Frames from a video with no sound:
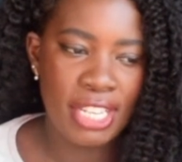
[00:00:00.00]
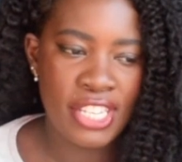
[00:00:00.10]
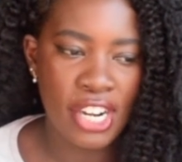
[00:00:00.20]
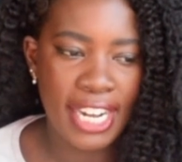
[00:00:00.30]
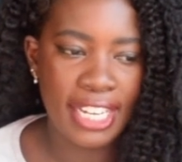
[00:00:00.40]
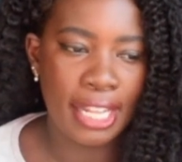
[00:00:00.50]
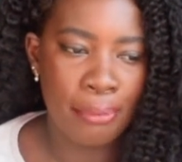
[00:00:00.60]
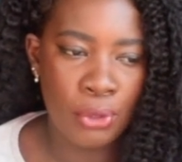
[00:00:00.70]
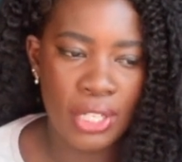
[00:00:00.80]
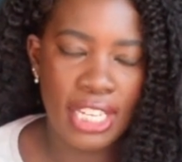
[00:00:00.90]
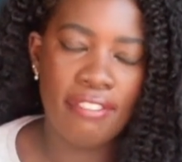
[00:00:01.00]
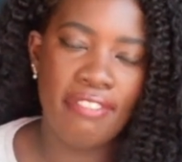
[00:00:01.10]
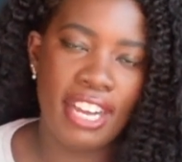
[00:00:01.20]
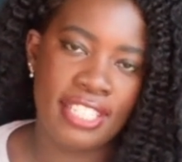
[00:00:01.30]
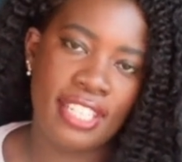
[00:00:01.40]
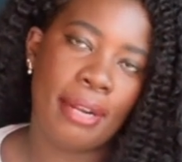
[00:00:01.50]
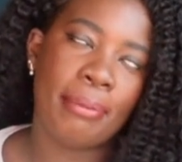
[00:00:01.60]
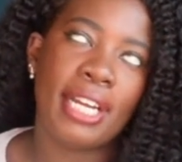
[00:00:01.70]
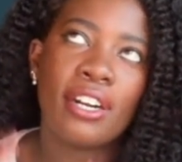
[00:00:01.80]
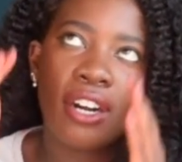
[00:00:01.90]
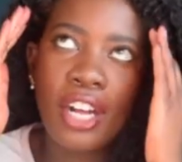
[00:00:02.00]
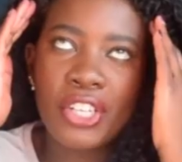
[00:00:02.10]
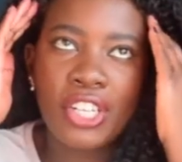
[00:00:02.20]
They start getting like moody and fussy, and I'm like, girl,